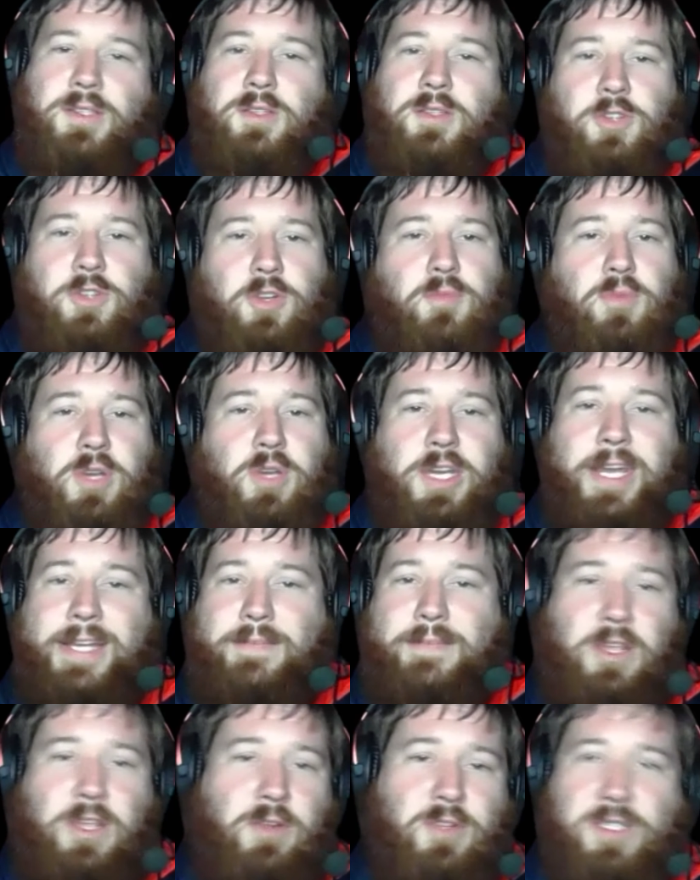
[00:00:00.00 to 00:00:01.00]
and Drew Brees,
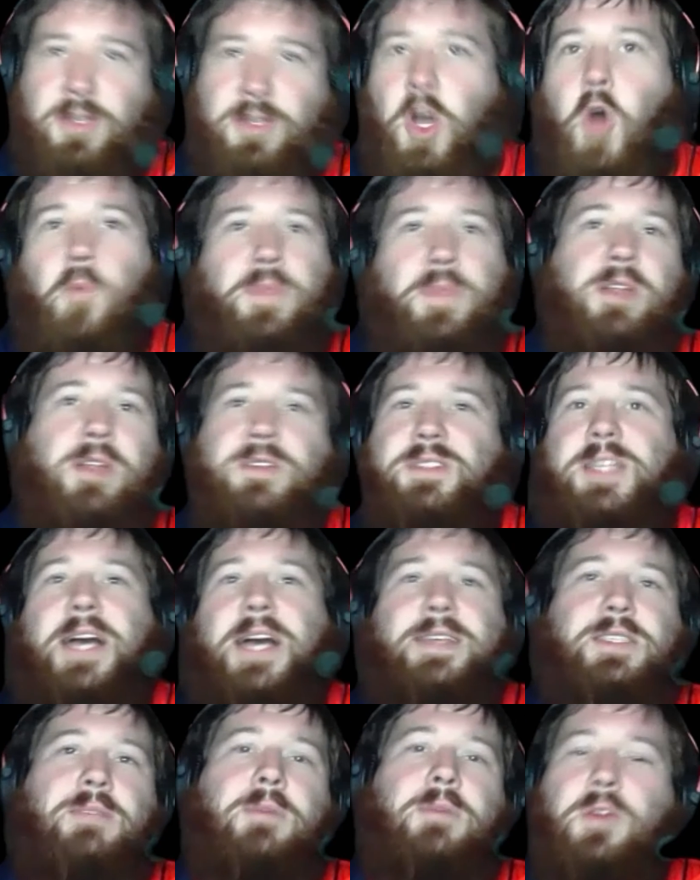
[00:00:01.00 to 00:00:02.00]
and we just hope that there's
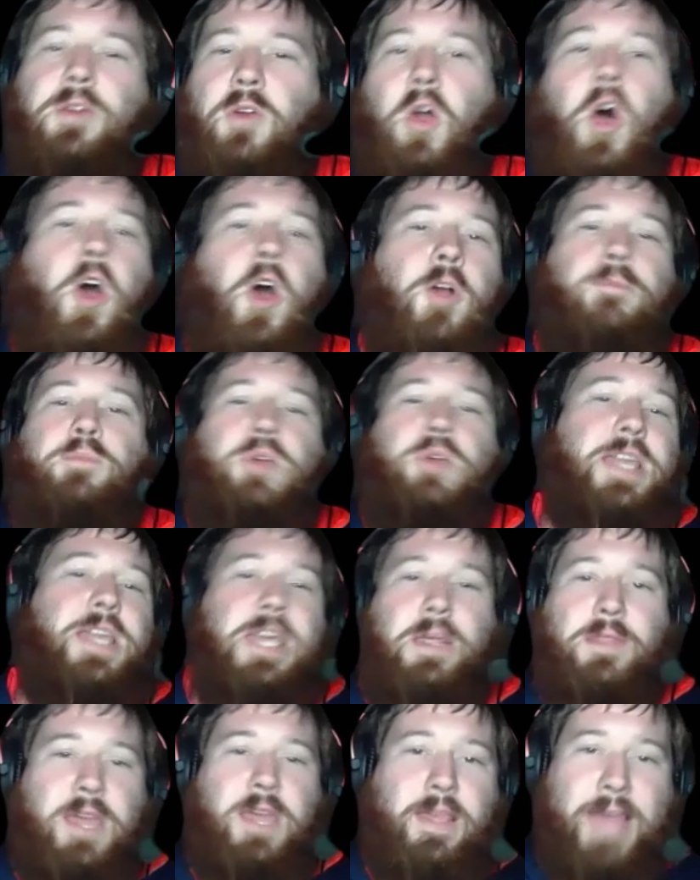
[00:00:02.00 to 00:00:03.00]
not some other
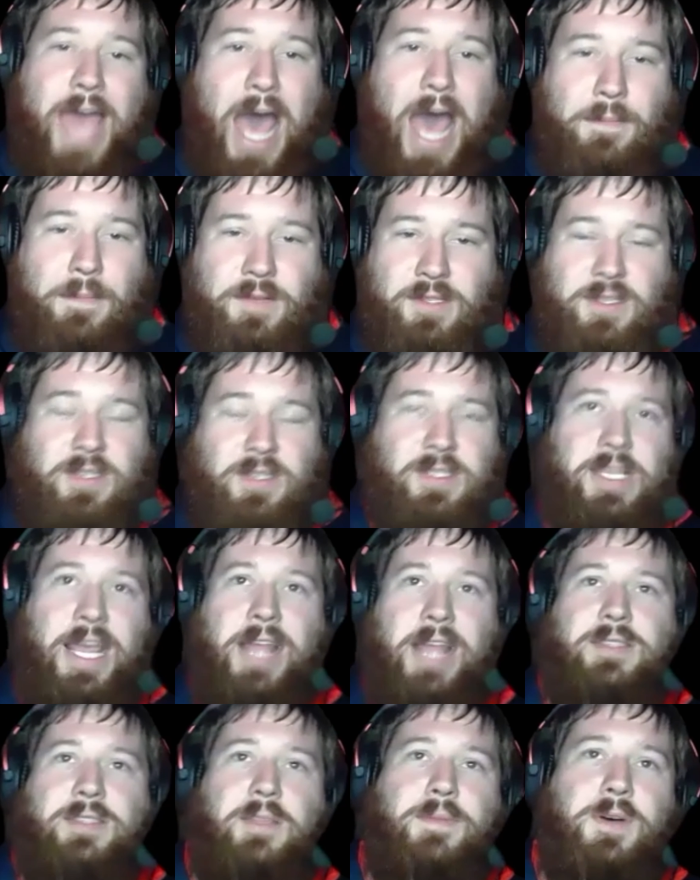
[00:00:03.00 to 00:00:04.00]
heartbreaking thing that happens to the
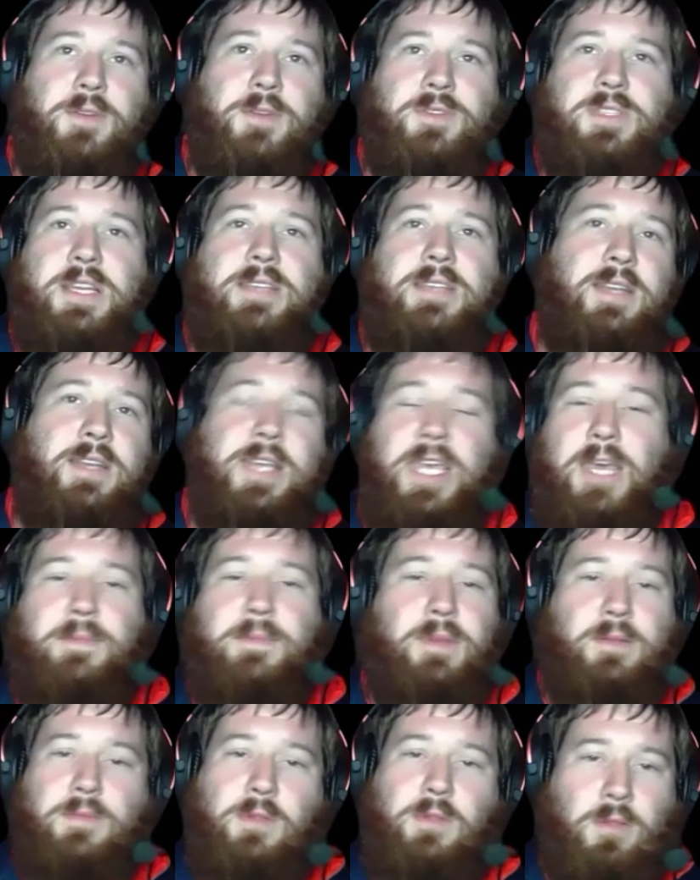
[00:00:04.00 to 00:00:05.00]
Saints in the postseason again.
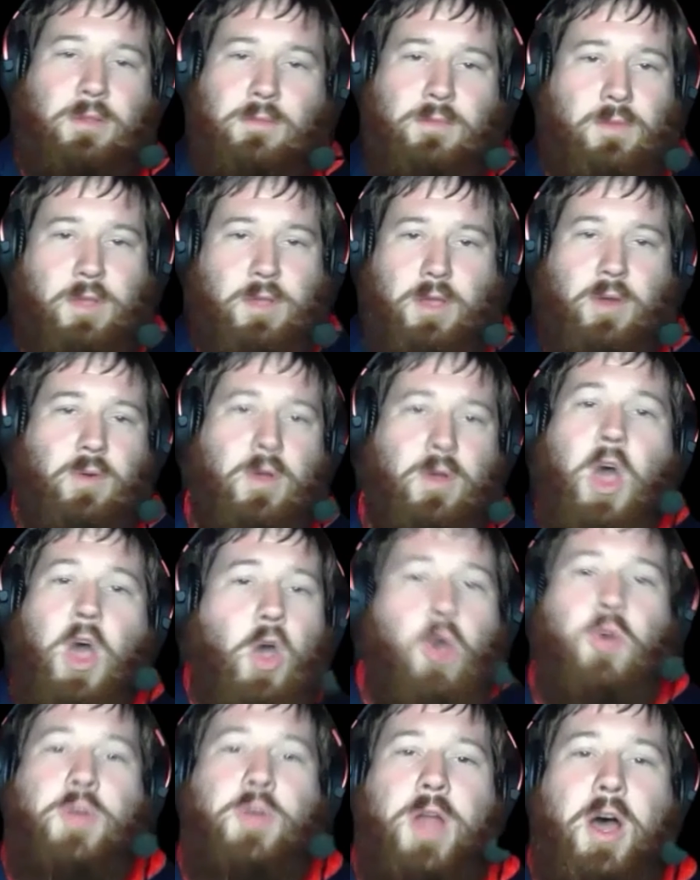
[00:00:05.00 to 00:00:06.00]
But
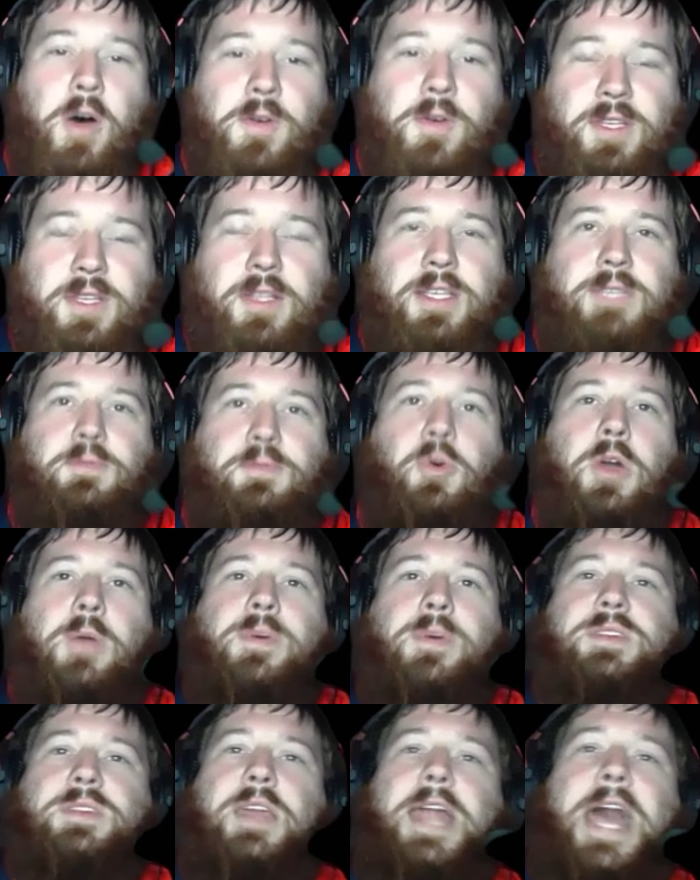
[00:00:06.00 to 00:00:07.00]
who knows at this point
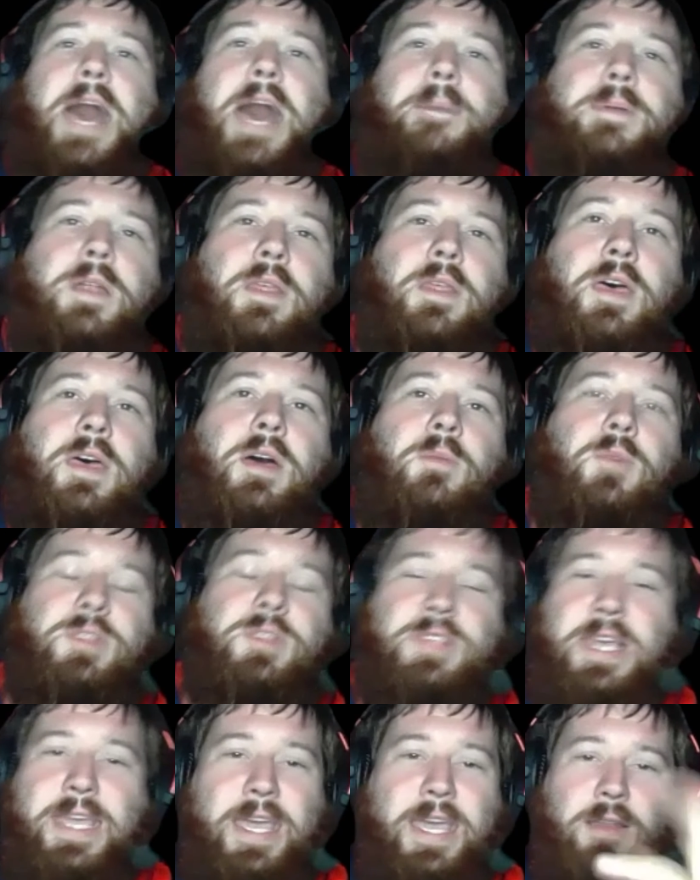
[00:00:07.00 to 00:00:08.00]
what's going to happen to them
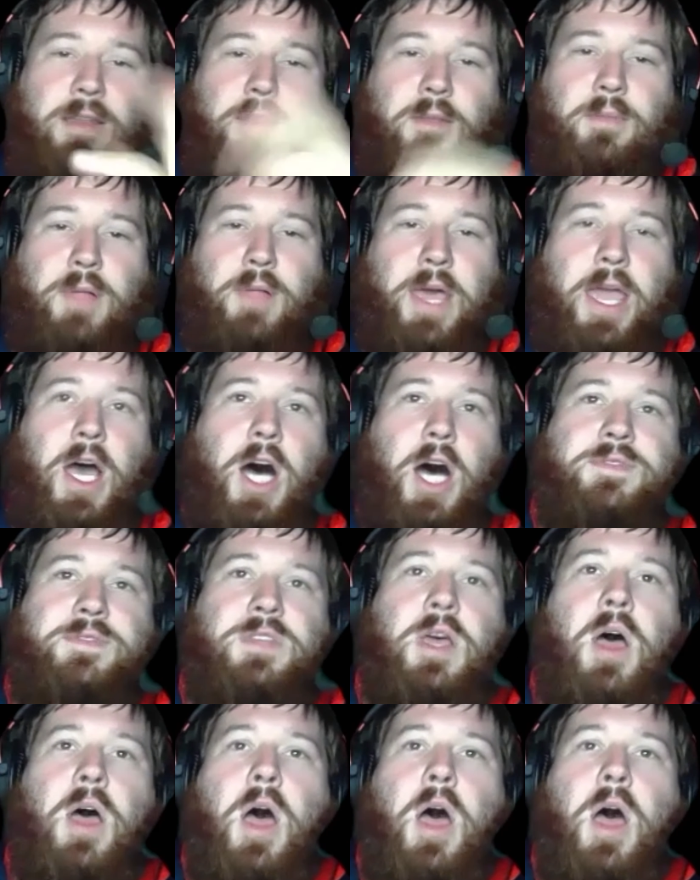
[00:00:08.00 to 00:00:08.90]
once they get into playoffs.